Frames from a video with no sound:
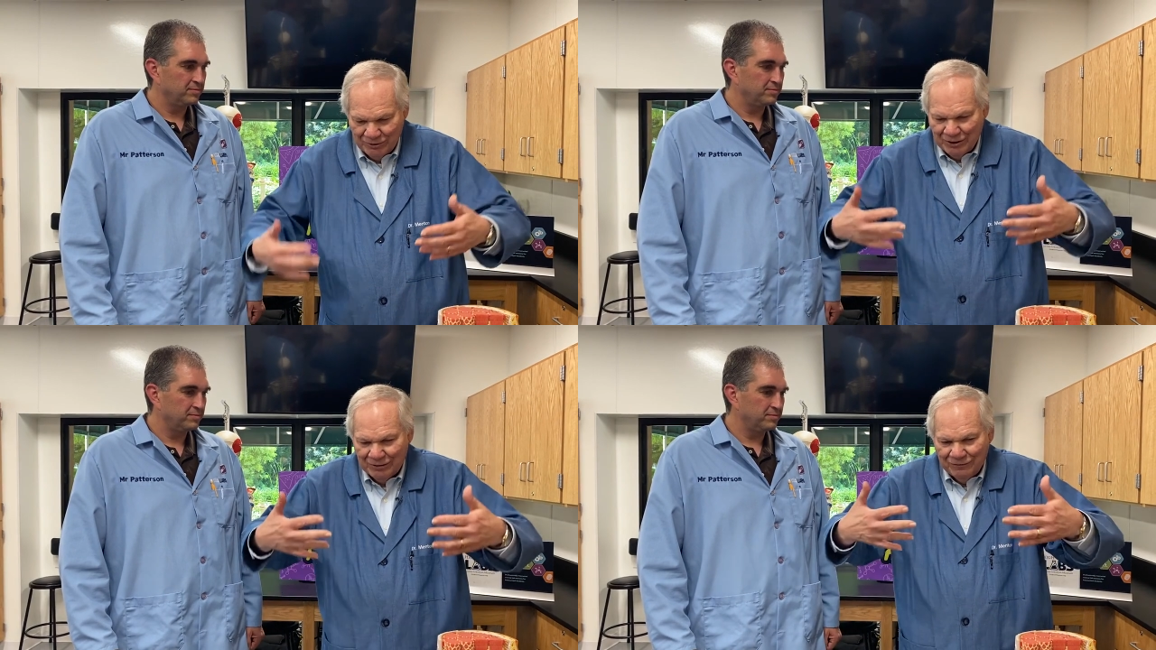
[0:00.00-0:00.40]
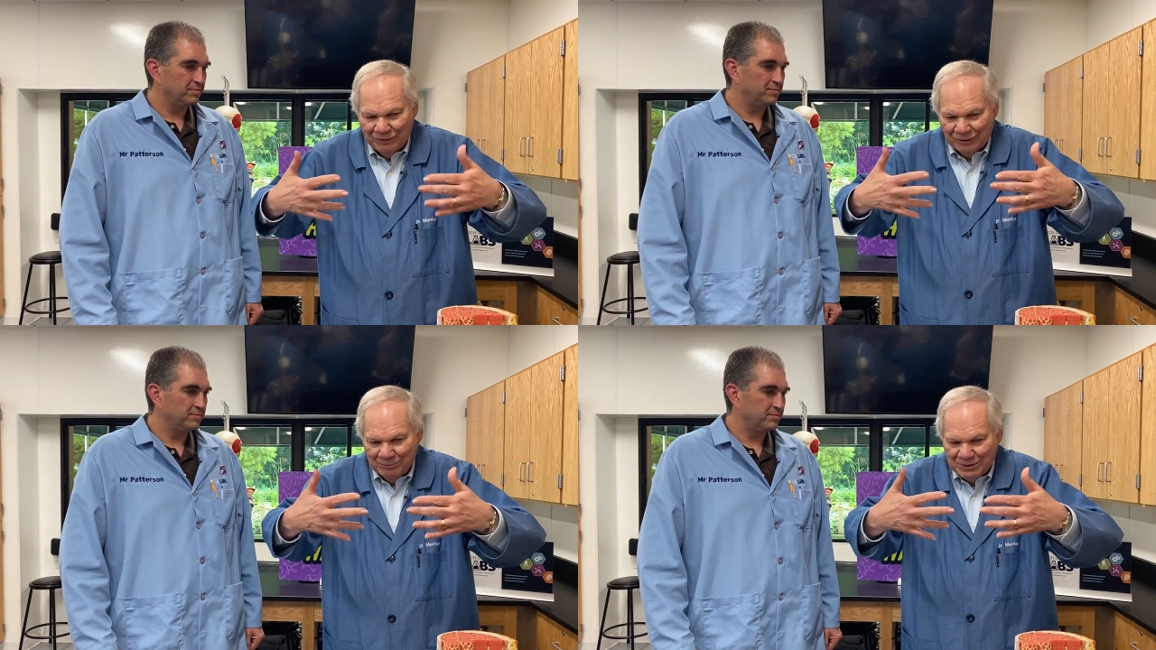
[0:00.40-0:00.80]
Speaker 1: thin
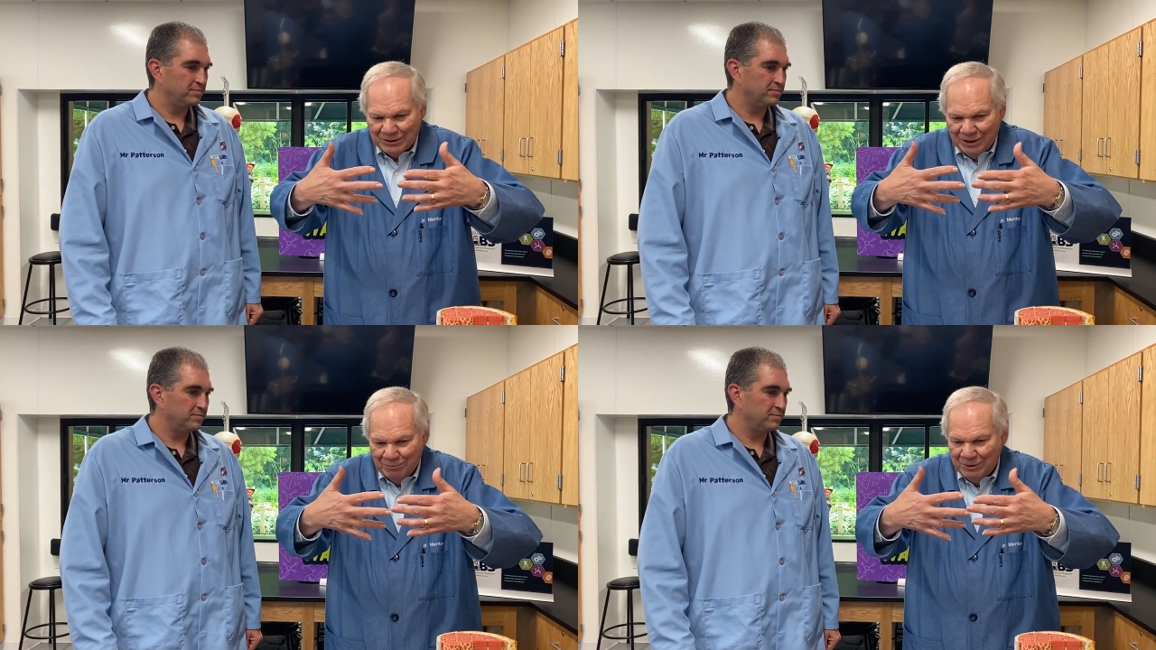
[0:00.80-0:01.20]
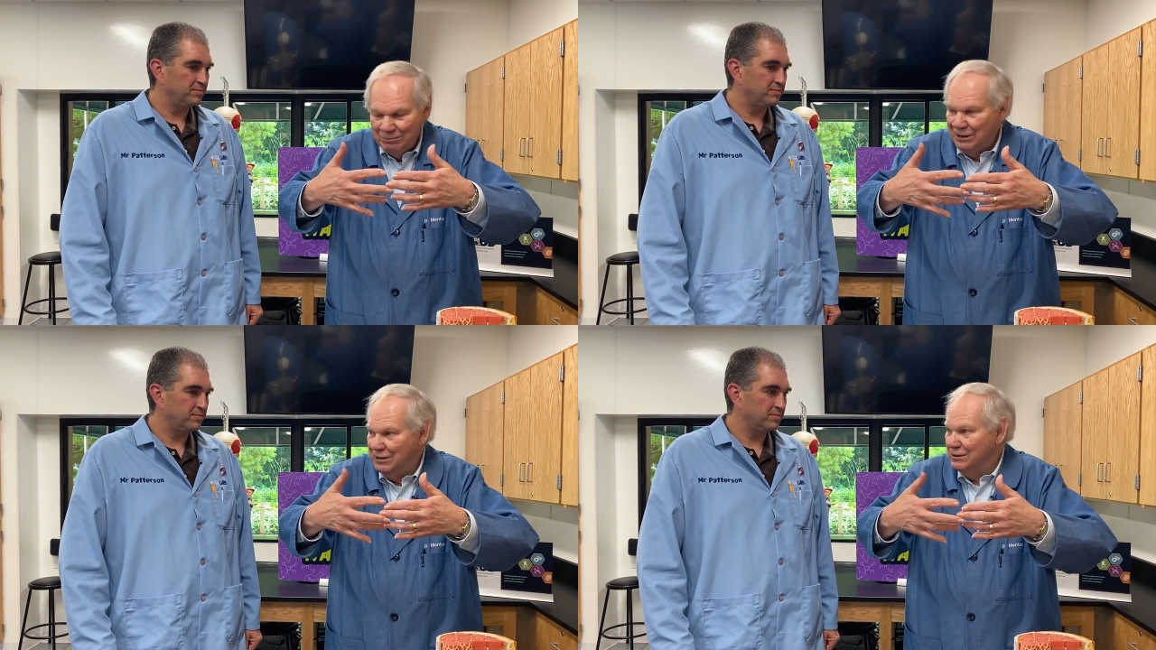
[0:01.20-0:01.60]
filaments come and
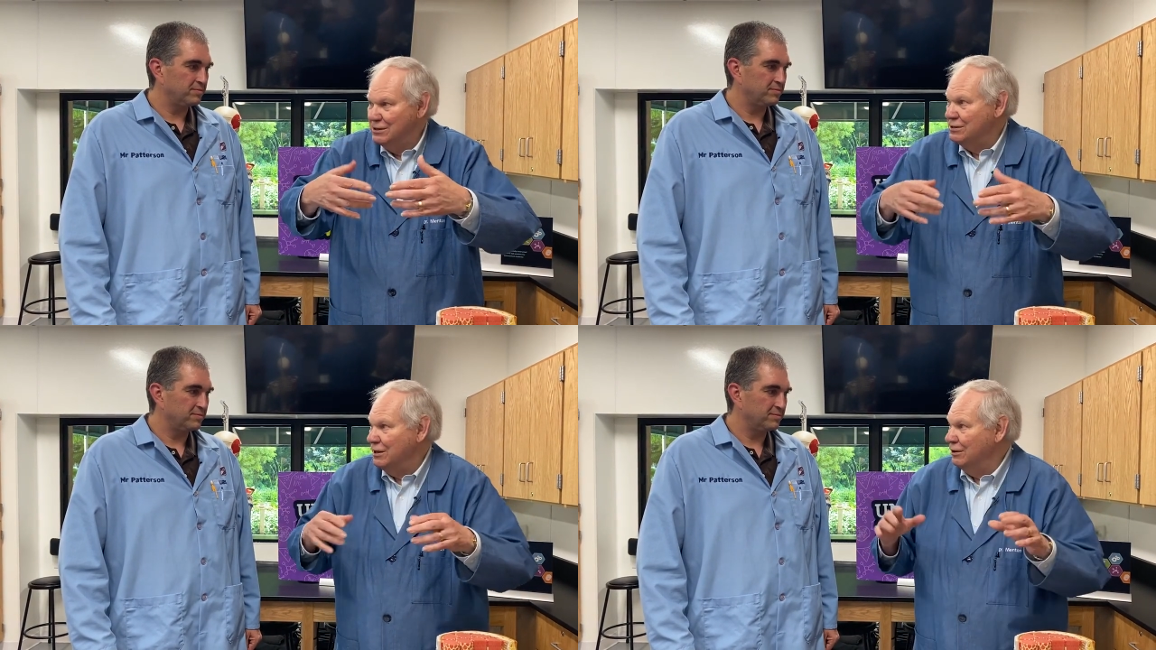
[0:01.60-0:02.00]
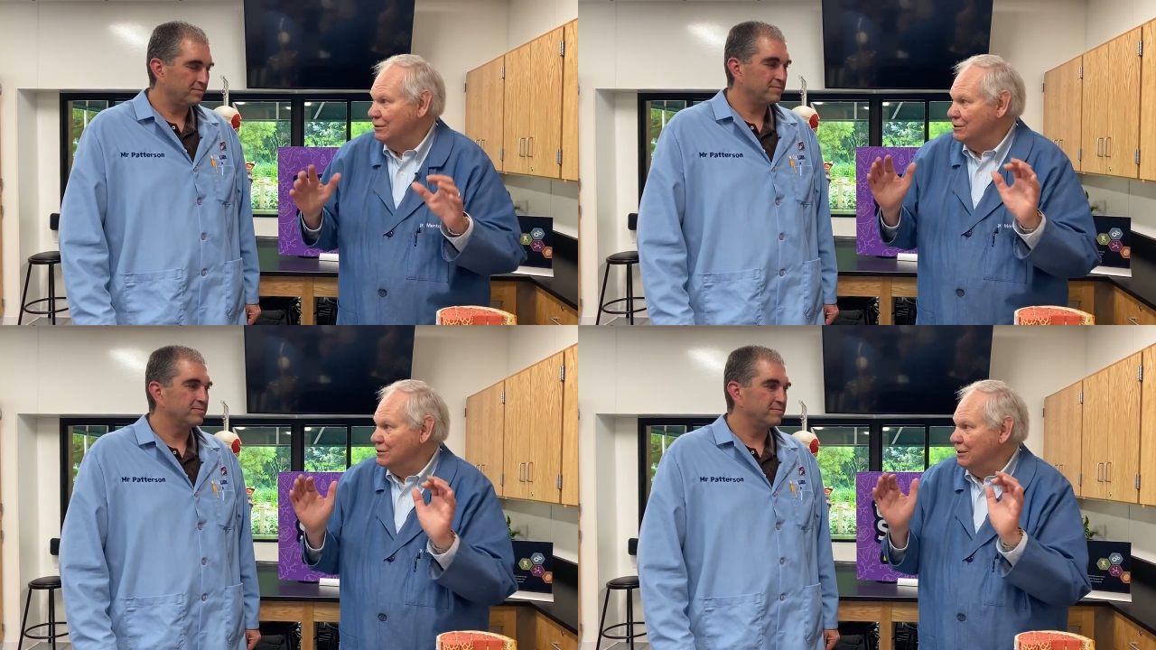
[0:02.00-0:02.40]
meet in the center
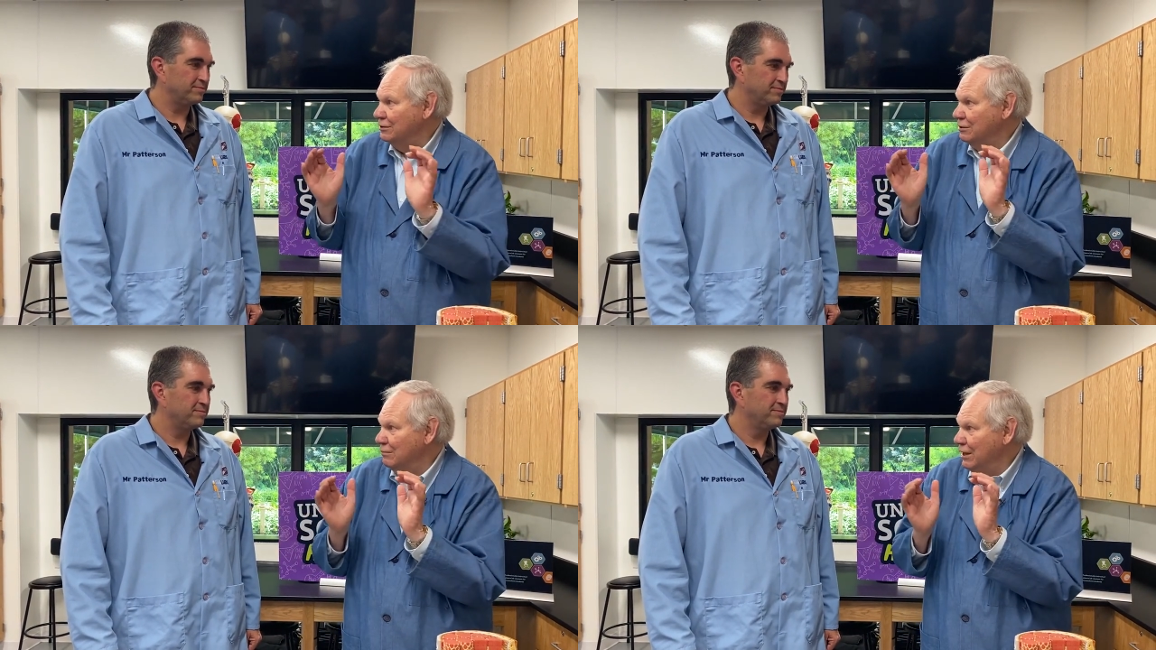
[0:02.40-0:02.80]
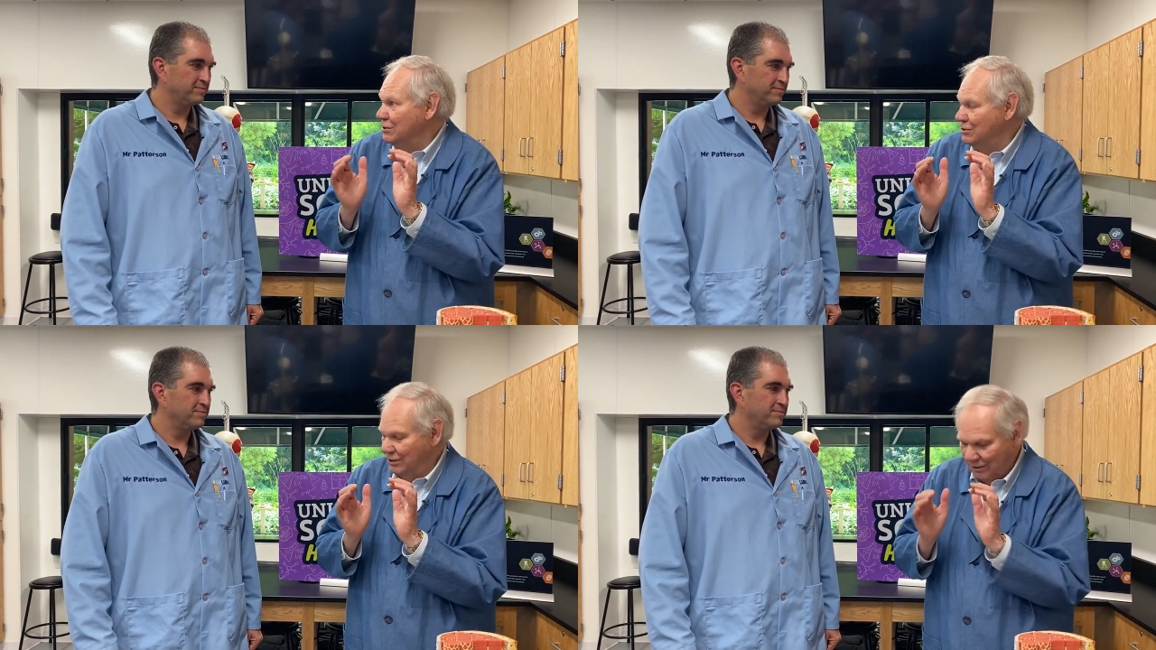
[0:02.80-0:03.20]
and start to
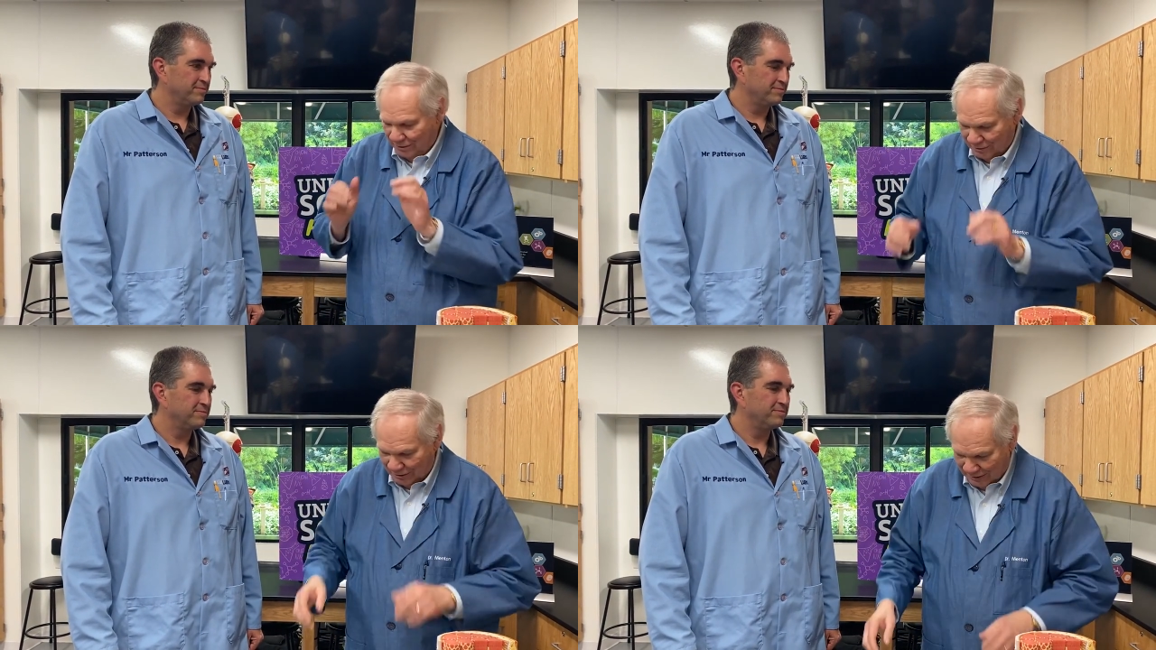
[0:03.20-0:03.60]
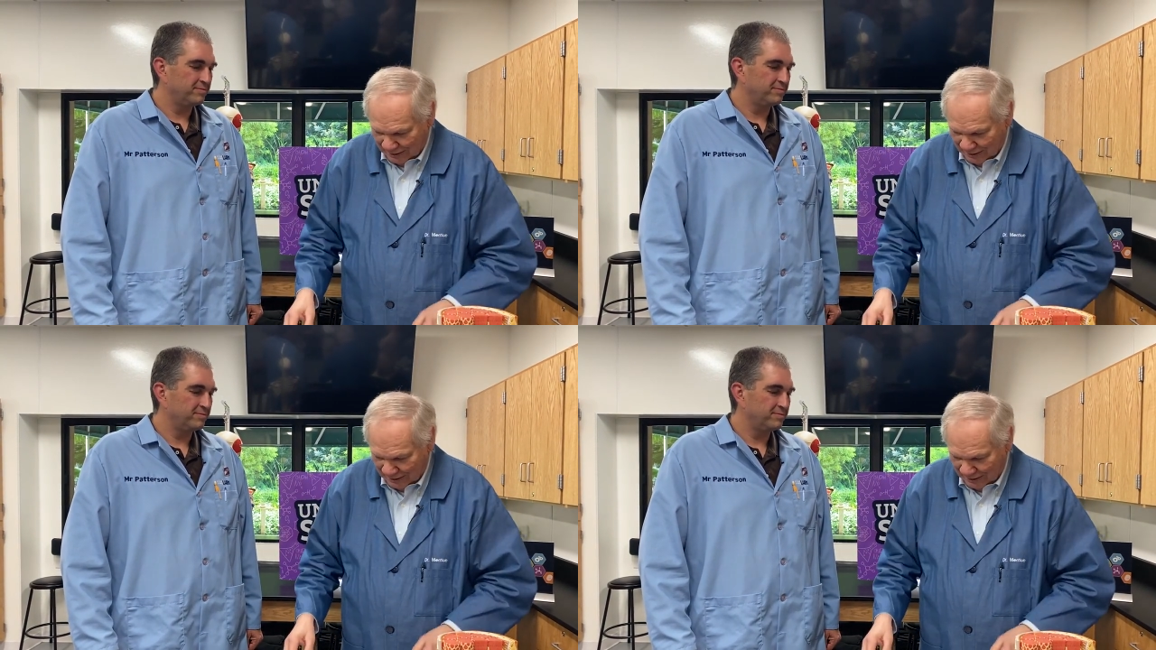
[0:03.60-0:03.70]
mash together.